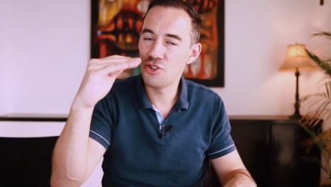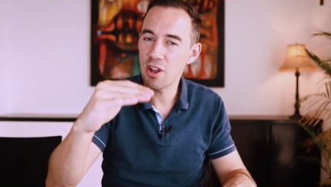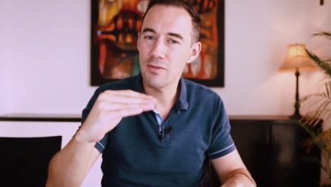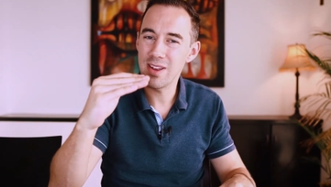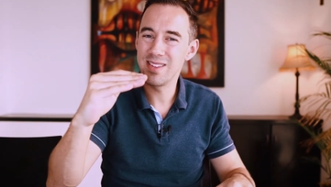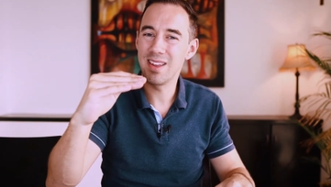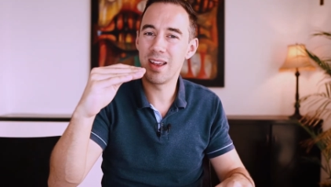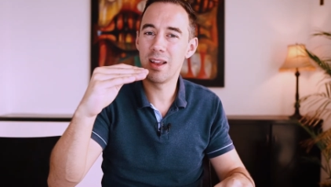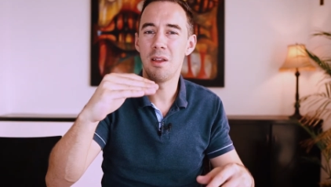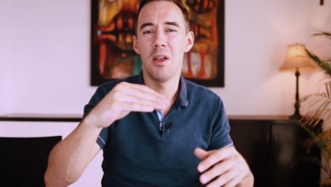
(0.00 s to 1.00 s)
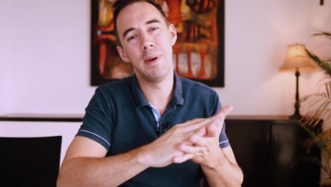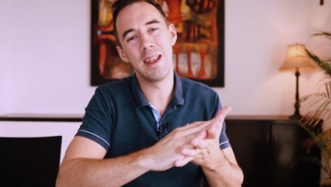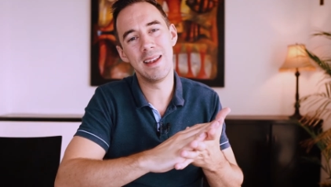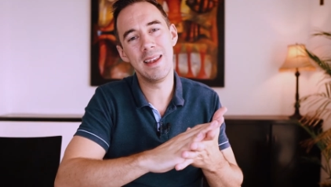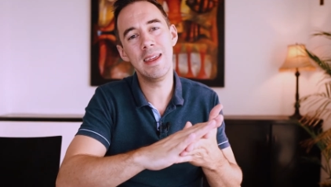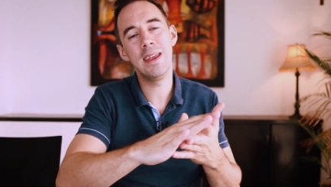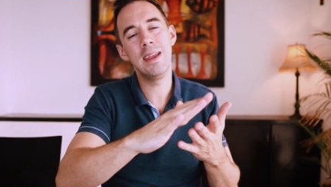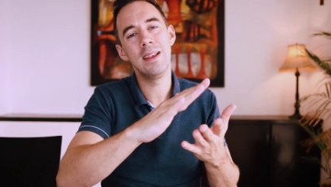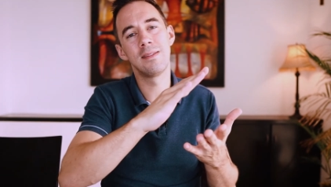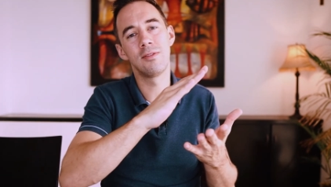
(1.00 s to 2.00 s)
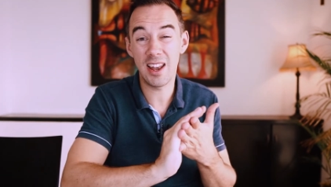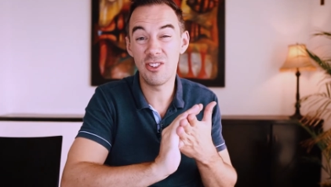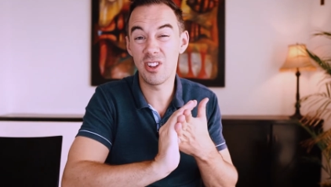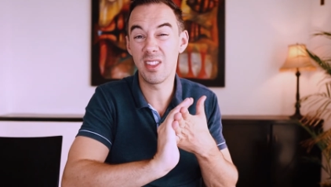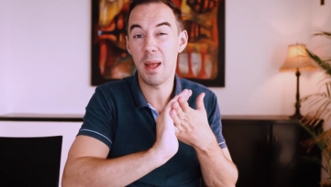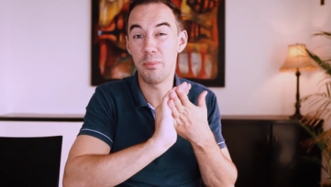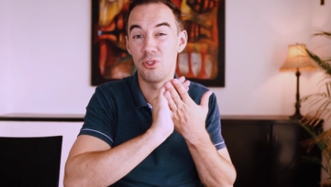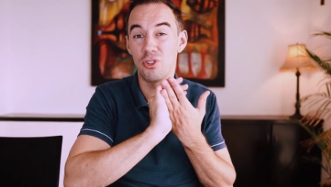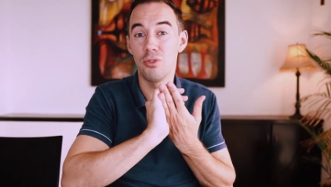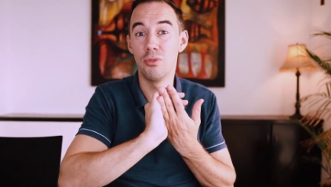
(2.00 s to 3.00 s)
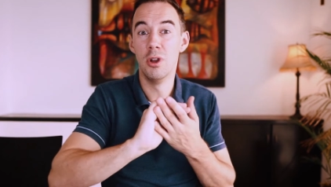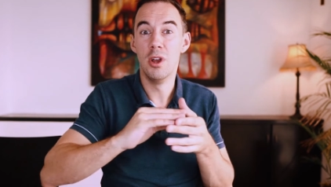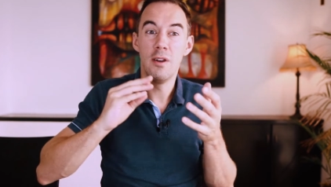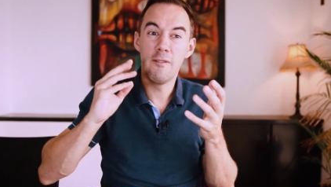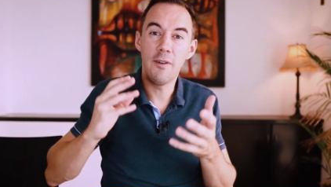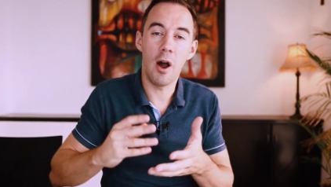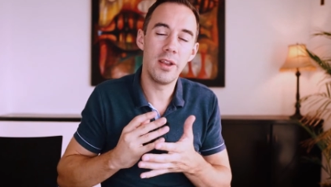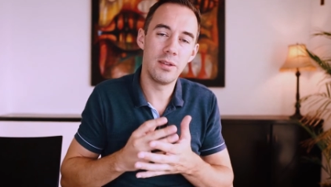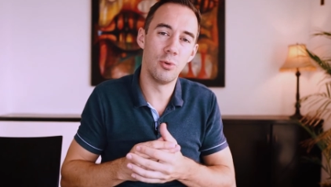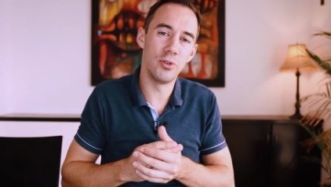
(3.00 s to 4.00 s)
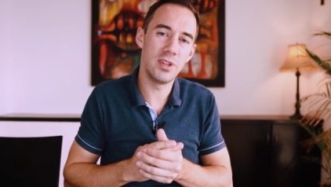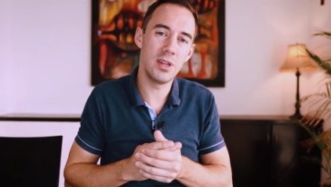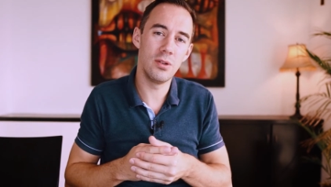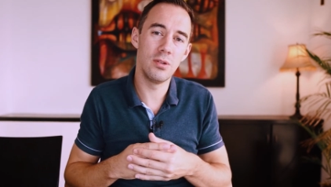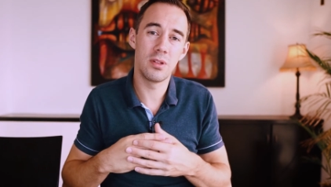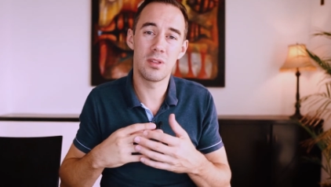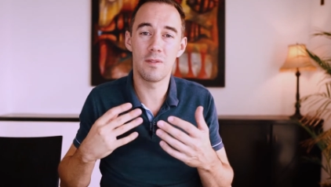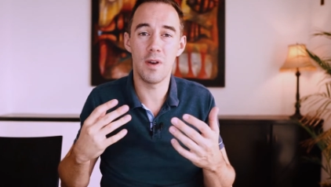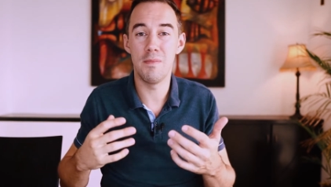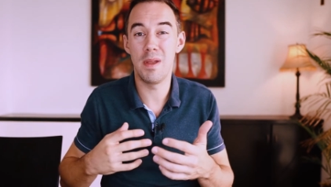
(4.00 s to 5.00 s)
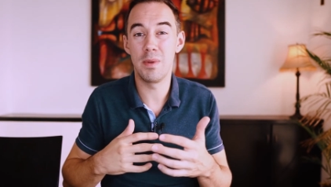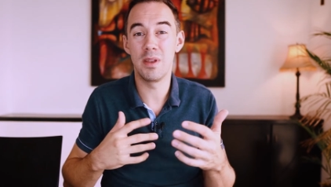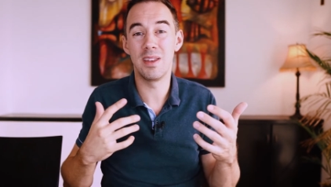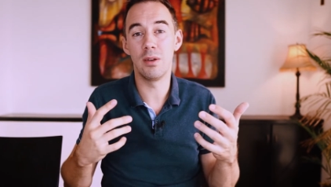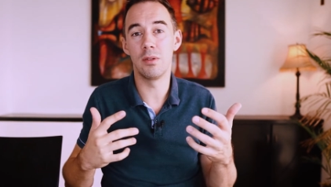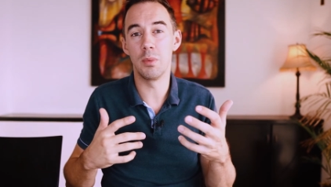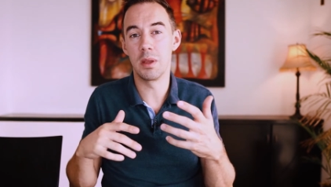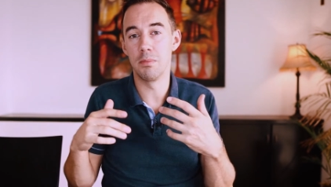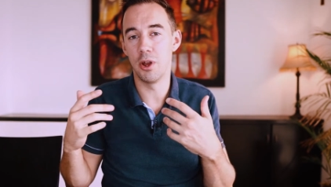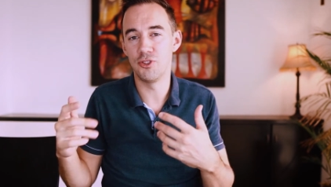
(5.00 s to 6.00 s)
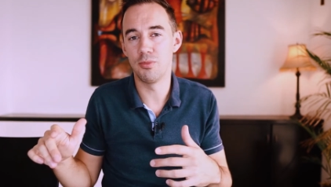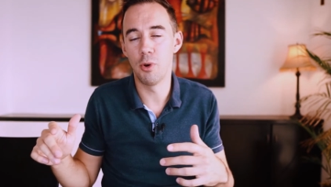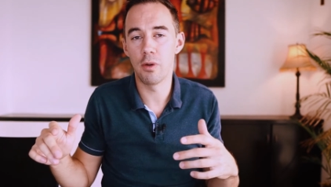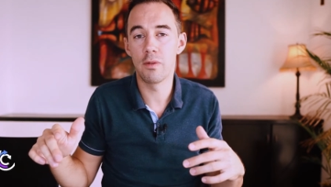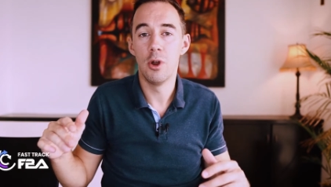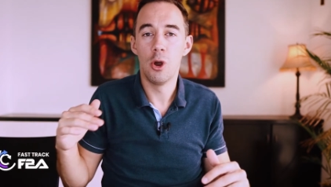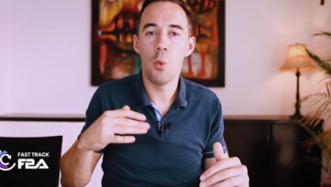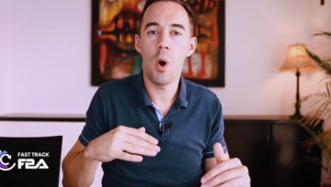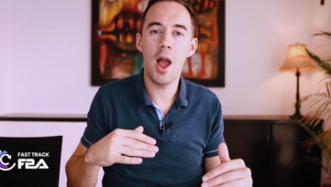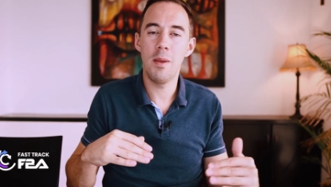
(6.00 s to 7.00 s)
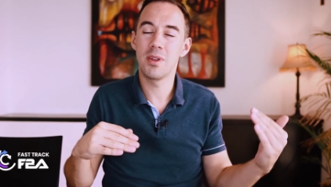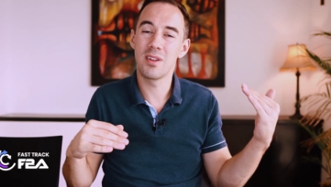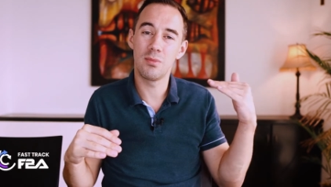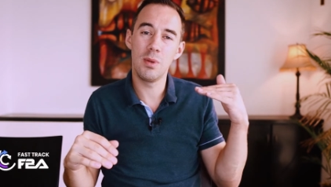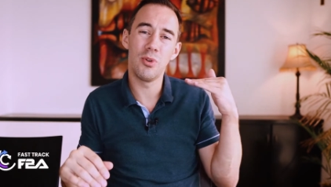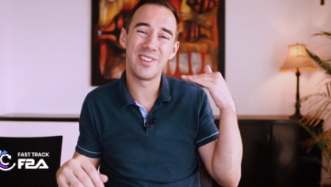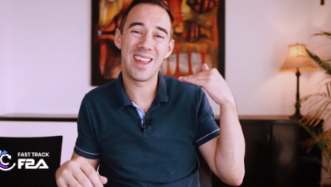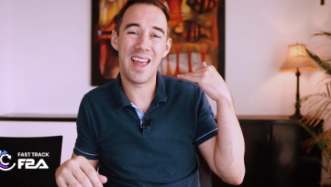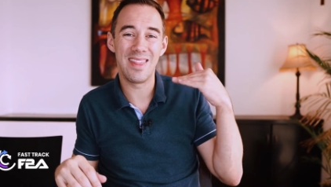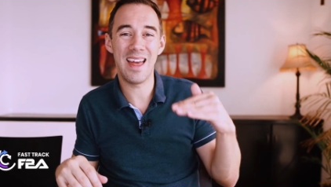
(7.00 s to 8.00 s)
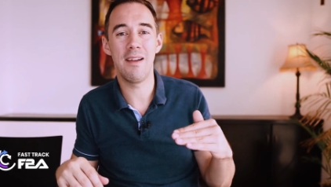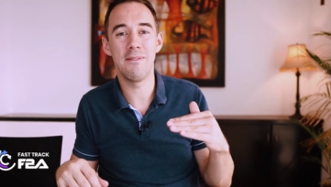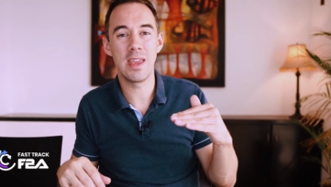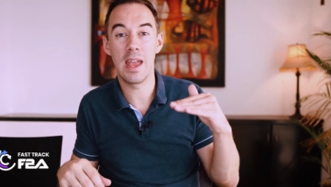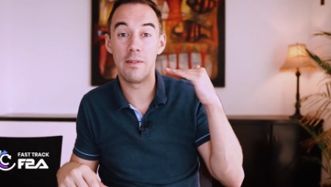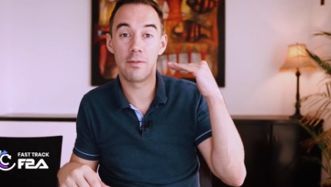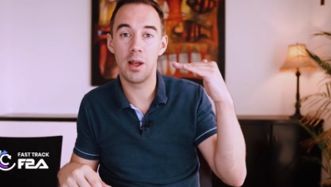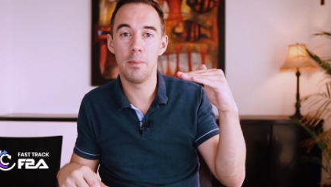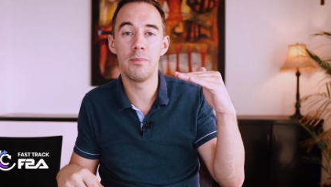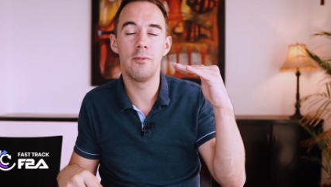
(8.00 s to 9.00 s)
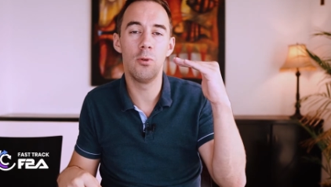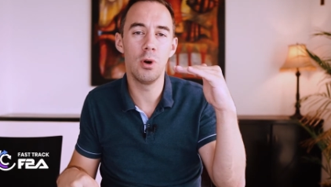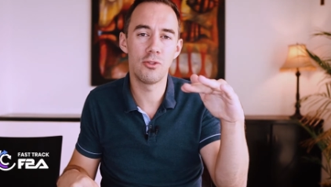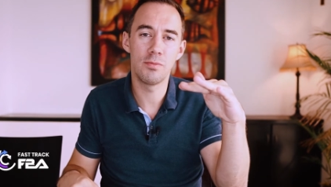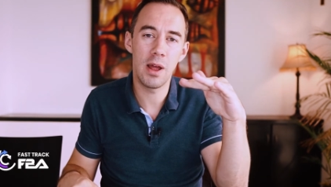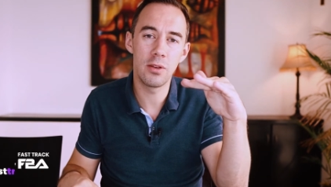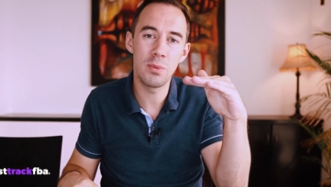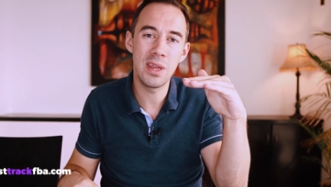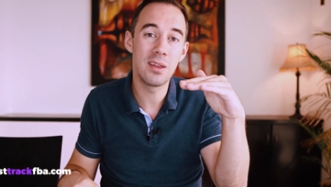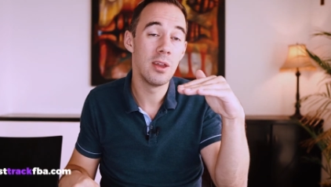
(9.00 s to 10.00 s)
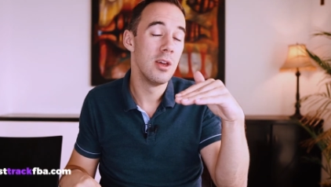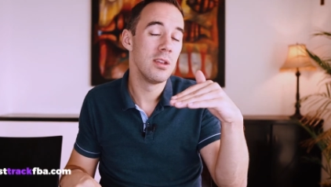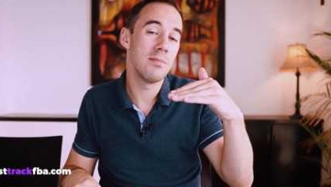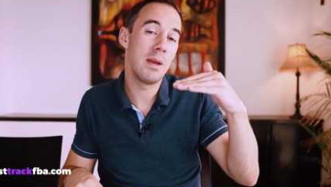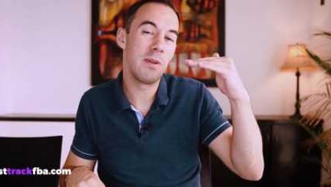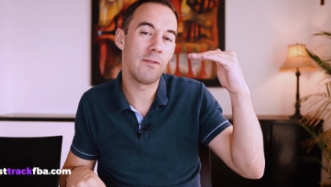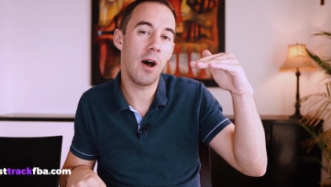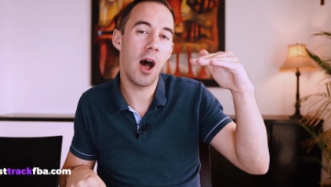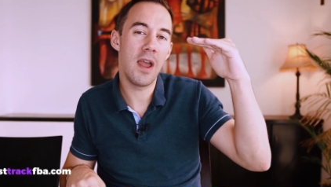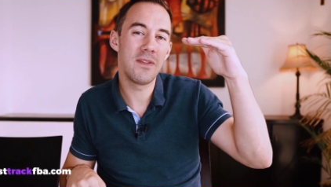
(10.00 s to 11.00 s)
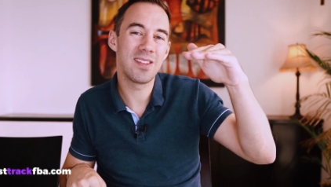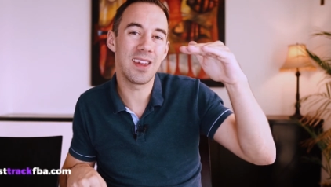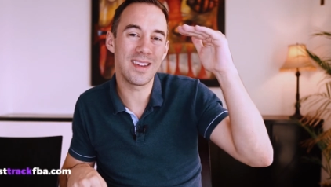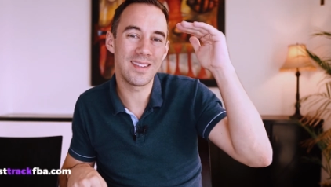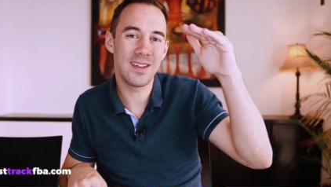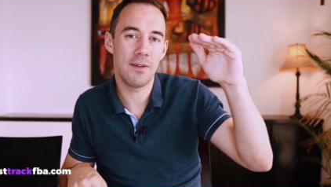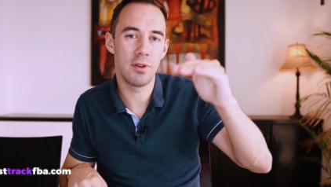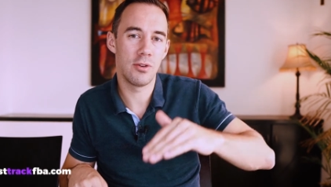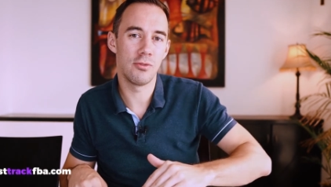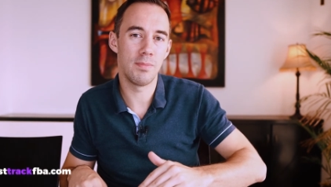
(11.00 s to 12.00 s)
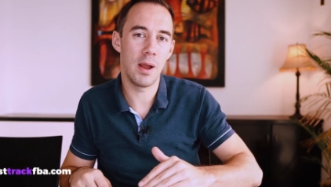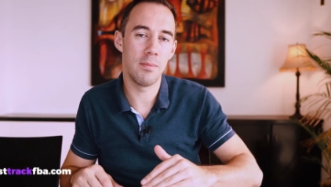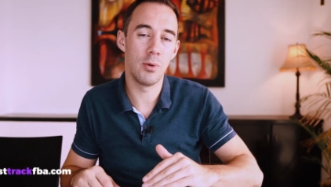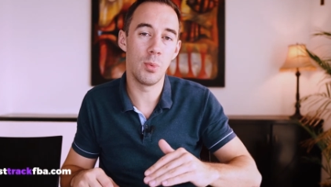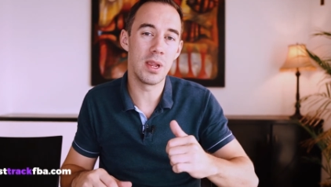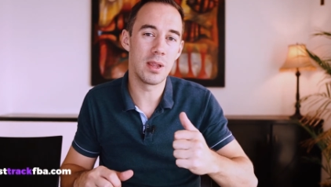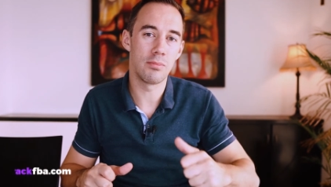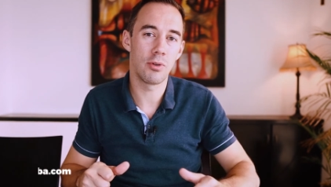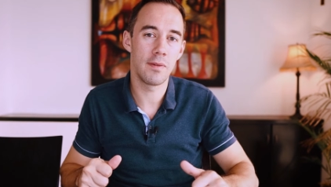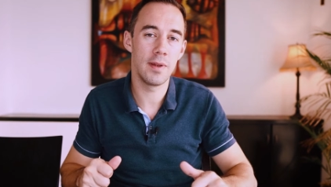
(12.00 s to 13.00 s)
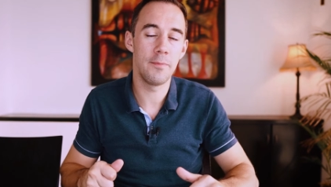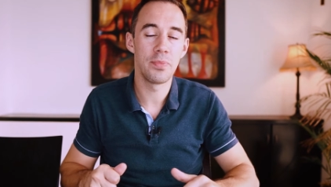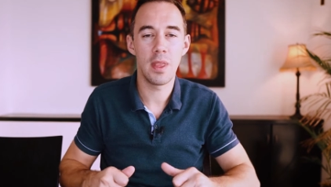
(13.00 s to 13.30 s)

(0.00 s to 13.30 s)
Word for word: generating better leads, challenging them to find more deals, to find maybe deals that we can purchase more of. Why? Because we want to get that V A from four hundred pounds a week to maybe five, six, seven hundred pounds per week in profit.